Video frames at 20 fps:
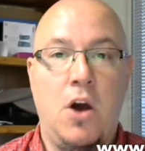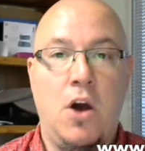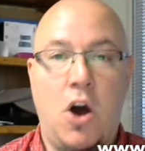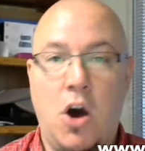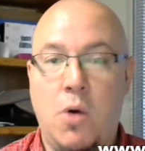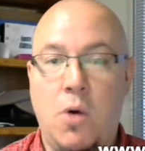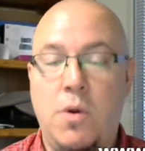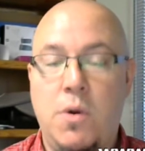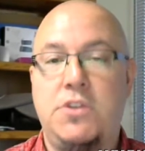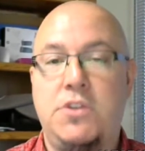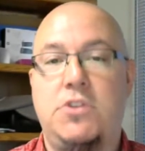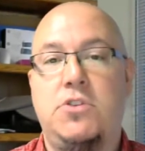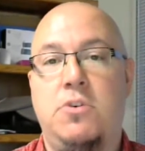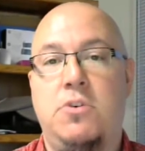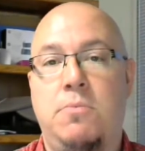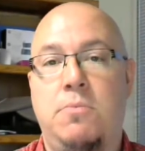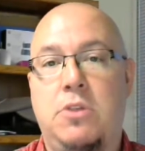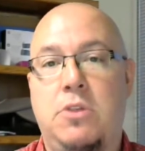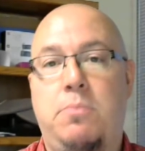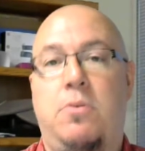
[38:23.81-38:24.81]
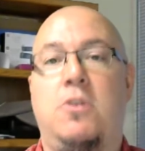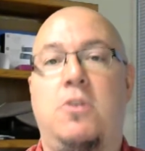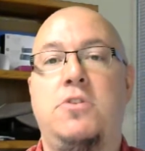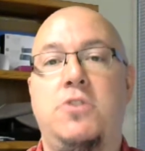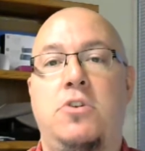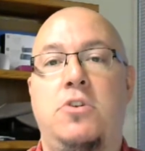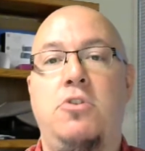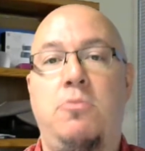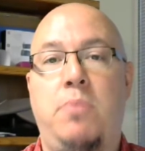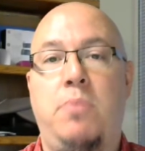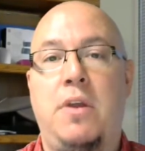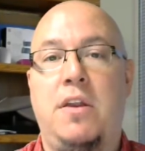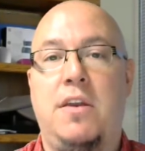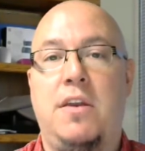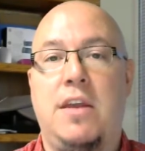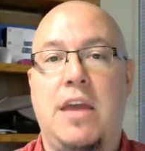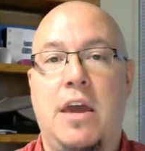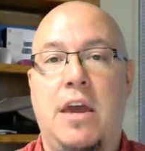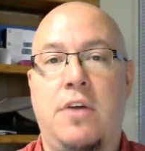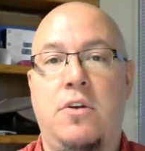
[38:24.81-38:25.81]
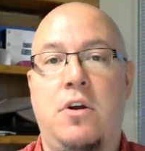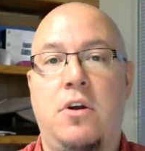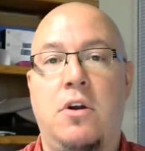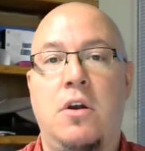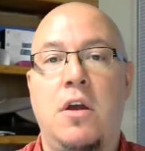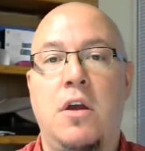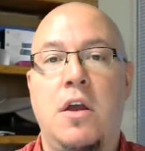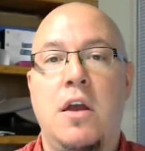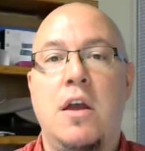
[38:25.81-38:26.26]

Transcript: Always assume that the person who put it together